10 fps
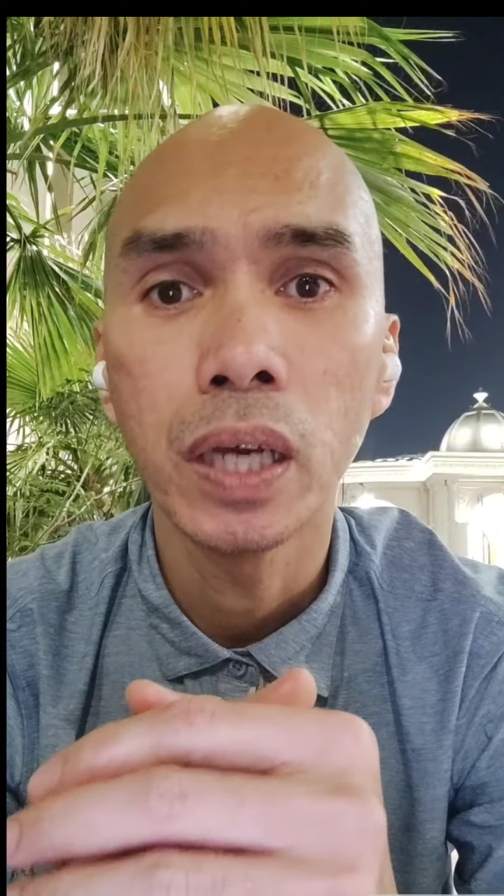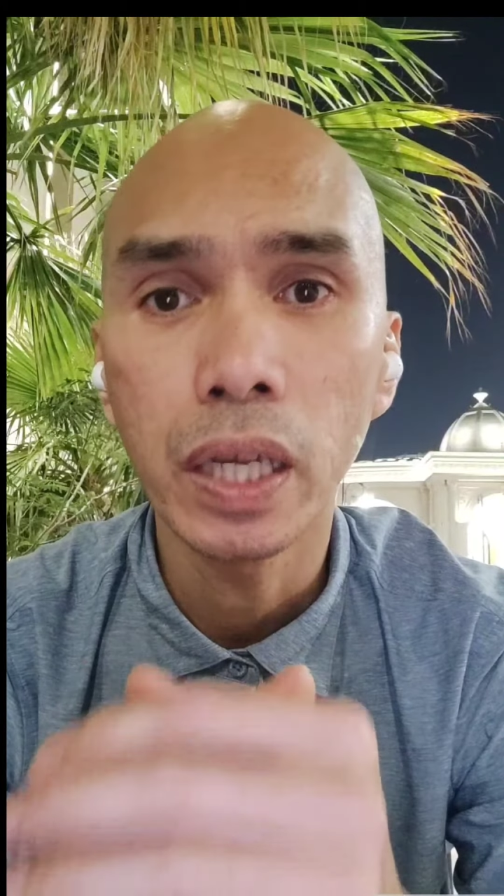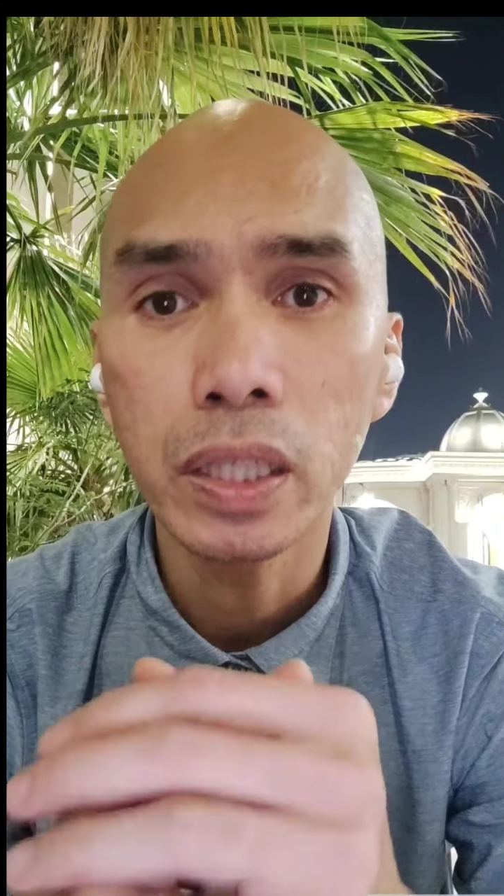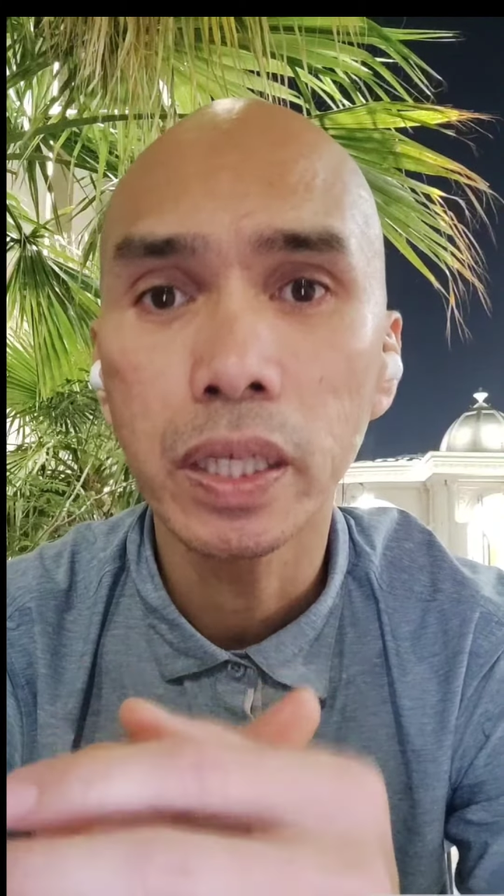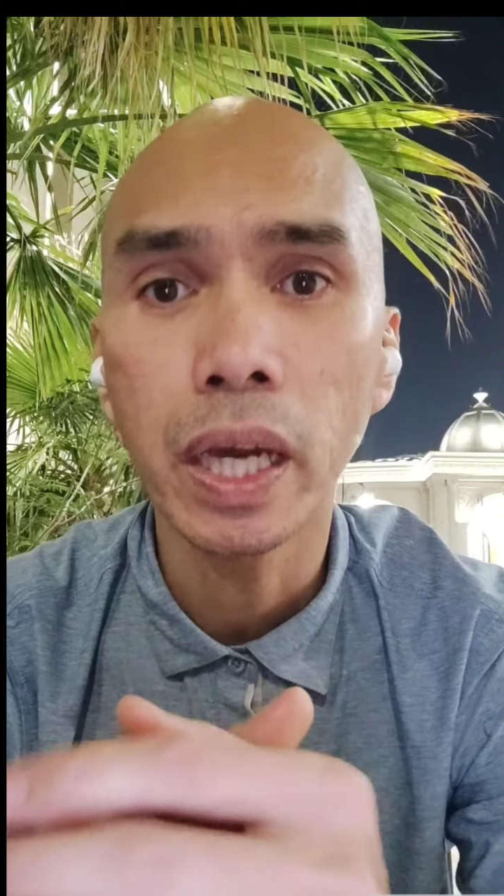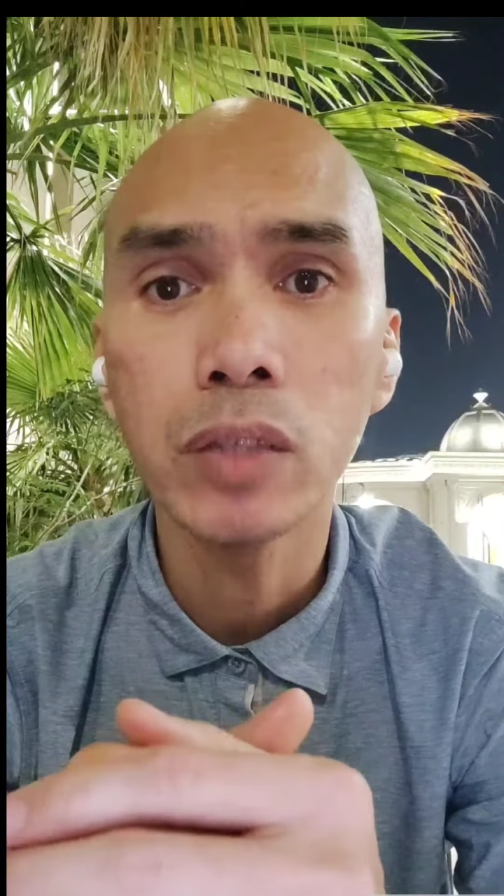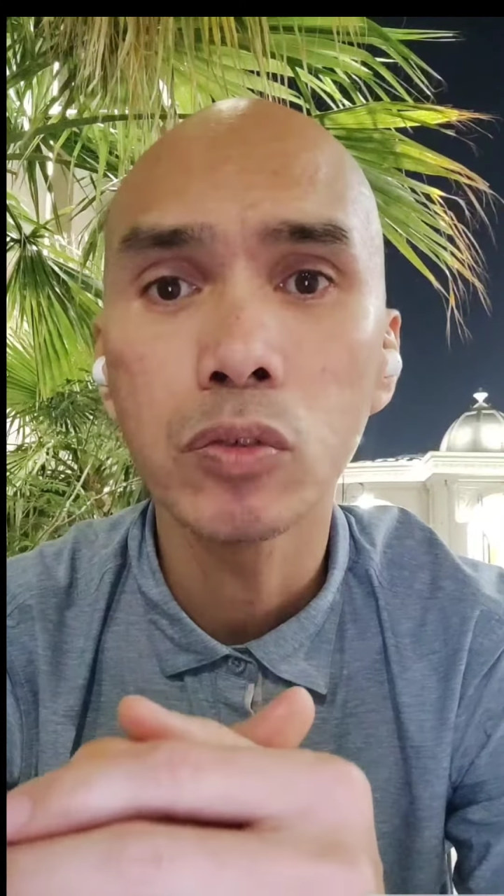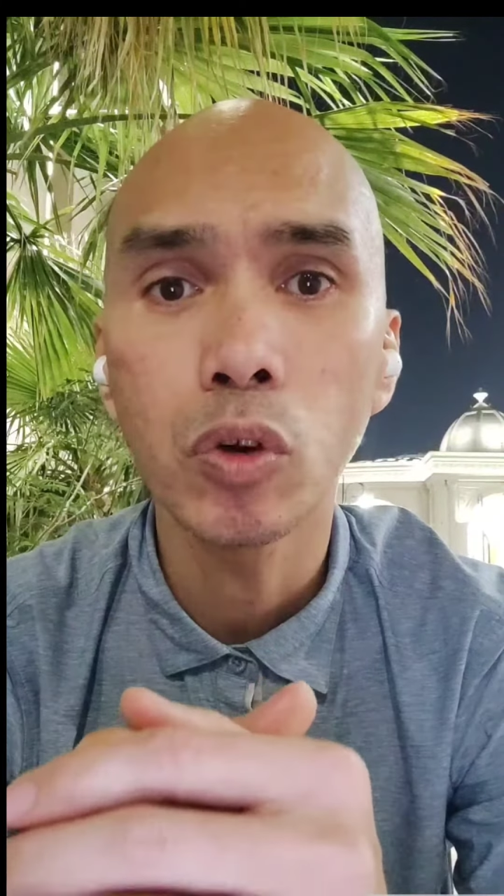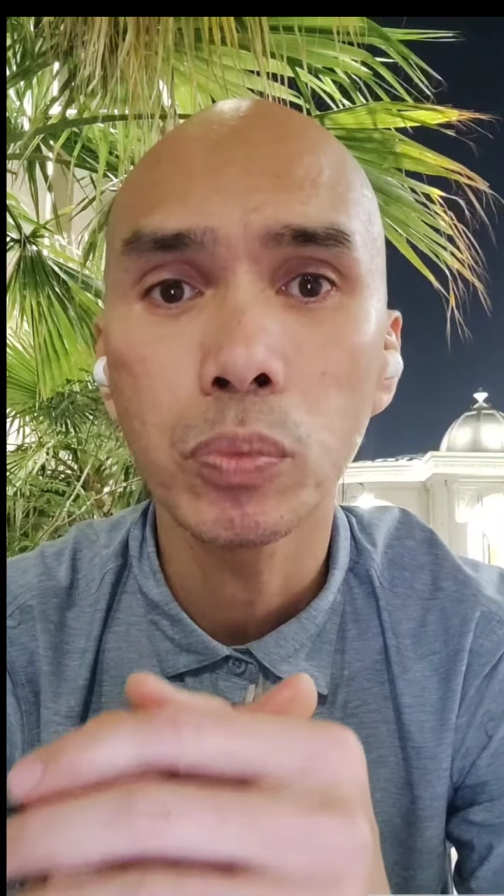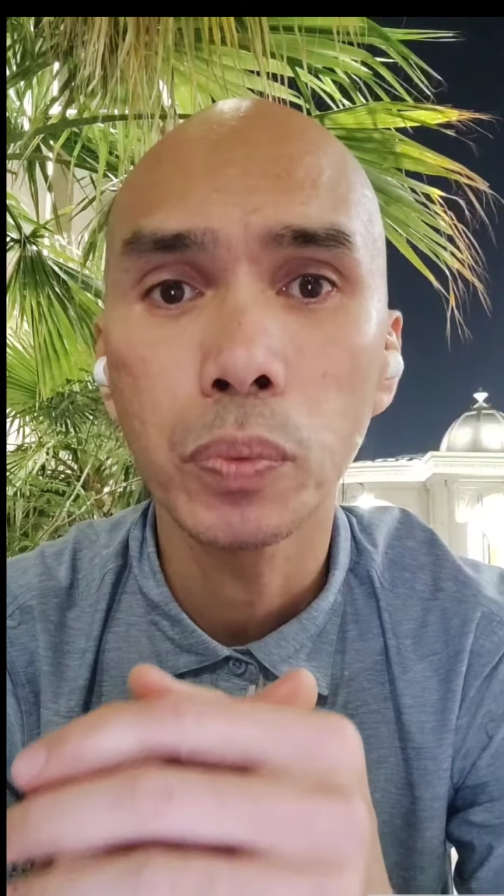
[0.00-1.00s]
and
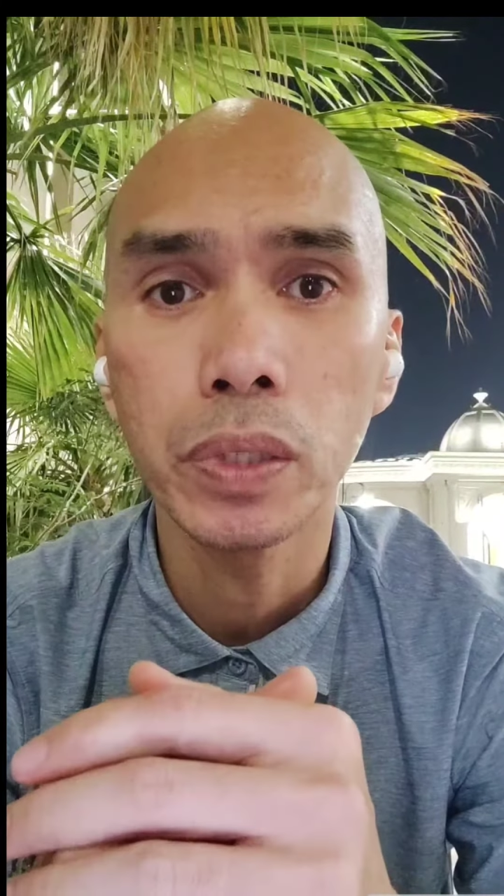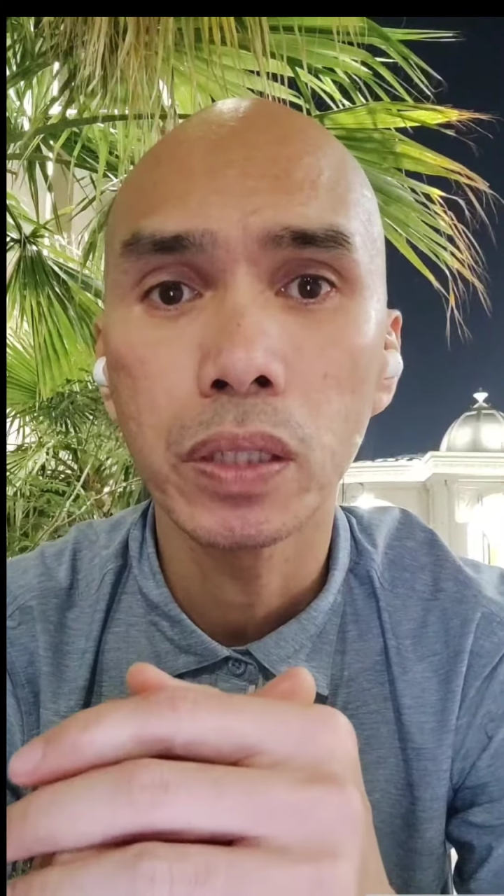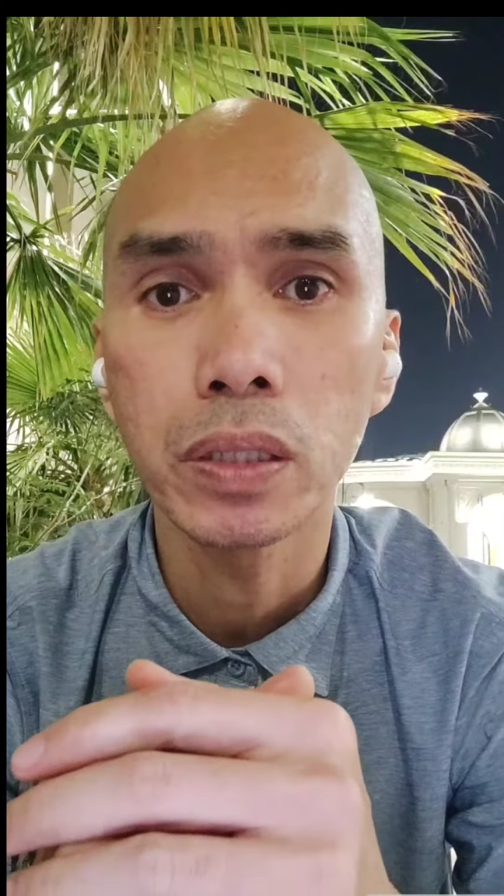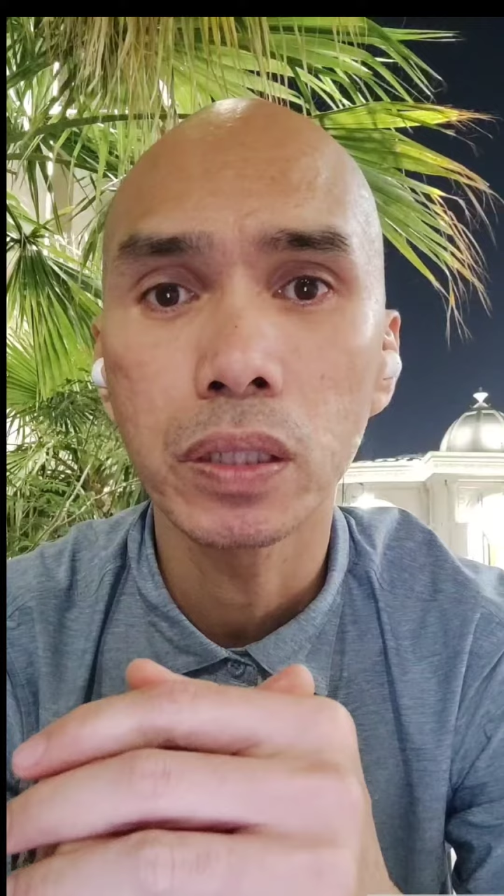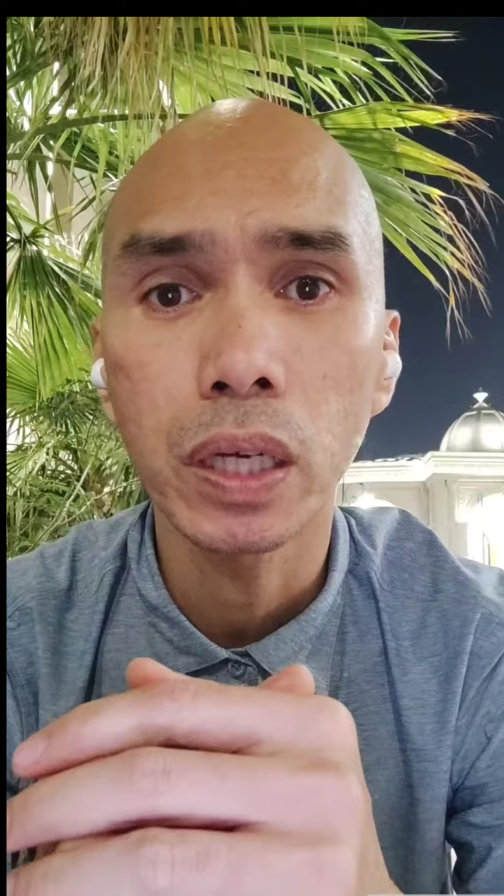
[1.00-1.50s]
gain confidence